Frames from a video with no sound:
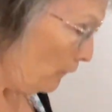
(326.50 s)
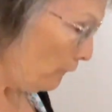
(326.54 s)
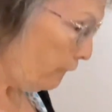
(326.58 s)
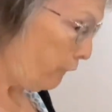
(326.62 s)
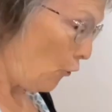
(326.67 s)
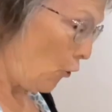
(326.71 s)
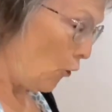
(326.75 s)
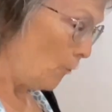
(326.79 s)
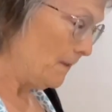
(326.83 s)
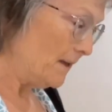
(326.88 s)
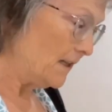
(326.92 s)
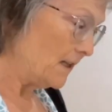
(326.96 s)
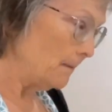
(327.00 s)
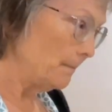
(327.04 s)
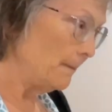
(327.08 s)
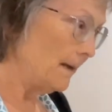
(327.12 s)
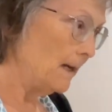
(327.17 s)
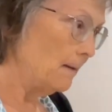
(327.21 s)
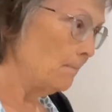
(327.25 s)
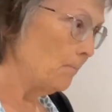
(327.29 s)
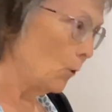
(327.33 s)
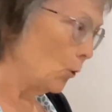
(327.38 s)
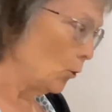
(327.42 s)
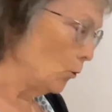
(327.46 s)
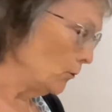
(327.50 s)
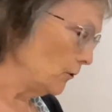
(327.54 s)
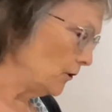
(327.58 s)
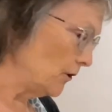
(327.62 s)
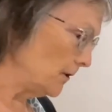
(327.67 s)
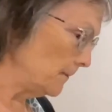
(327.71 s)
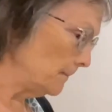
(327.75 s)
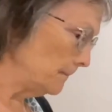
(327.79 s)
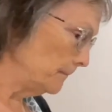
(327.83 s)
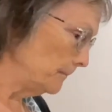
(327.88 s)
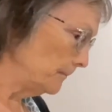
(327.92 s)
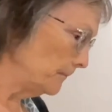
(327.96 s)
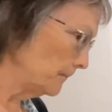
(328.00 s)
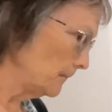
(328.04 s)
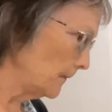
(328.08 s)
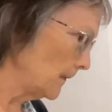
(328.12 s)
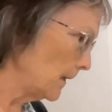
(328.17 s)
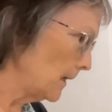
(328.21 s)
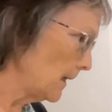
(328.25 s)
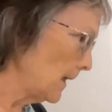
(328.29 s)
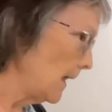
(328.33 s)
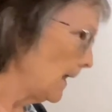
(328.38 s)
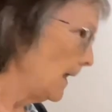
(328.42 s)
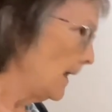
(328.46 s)
form into meatballs
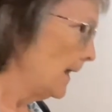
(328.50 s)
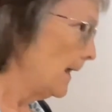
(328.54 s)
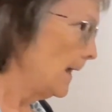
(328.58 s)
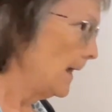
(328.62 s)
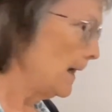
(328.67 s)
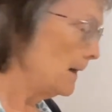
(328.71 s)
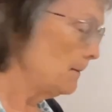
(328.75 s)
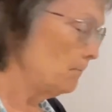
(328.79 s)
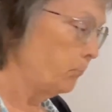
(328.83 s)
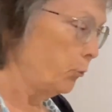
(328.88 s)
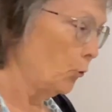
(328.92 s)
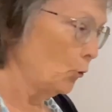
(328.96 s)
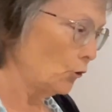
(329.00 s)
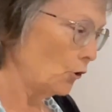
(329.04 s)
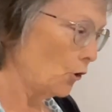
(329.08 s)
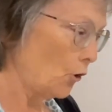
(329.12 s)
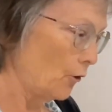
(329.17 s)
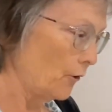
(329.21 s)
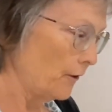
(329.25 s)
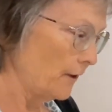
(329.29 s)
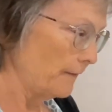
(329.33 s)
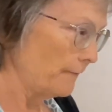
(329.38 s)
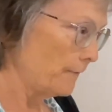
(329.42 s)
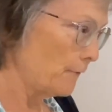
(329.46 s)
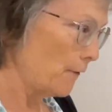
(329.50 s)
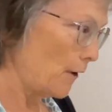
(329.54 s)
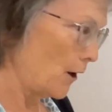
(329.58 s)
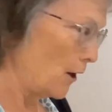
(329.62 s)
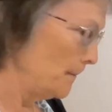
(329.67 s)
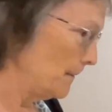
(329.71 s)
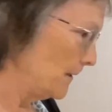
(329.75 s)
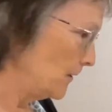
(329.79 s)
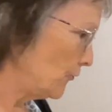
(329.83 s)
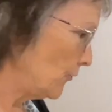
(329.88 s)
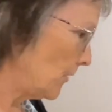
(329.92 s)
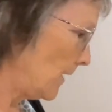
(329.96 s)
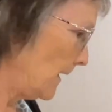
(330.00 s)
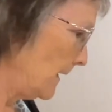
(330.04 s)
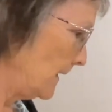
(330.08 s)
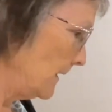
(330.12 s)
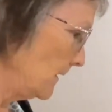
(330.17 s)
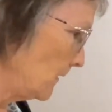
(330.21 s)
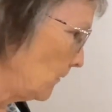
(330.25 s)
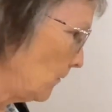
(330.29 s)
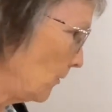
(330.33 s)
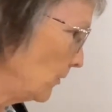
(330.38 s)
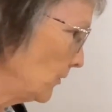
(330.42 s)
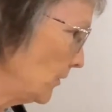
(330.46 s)
and put on the baroma tray.
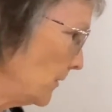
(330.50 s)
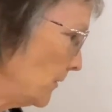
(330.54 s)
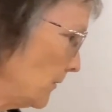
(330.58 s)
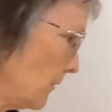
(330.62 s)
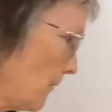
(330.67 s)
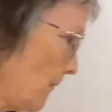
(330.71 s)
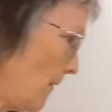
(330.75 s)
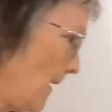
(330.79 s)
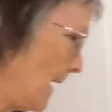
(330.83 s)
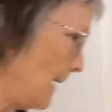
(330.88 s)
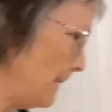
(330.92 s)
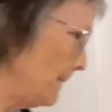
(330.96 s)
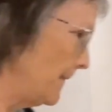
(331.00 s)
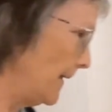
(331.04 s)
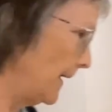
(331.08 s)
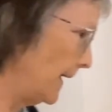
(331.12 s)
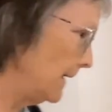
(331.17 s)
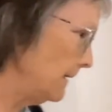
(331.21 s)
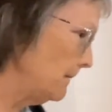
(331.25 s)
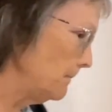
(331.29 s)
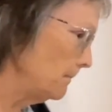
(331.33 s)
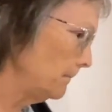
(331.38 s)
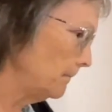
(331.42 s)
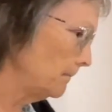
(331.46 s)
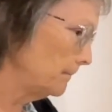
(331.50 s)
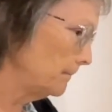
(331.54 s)
So I'll just grab that.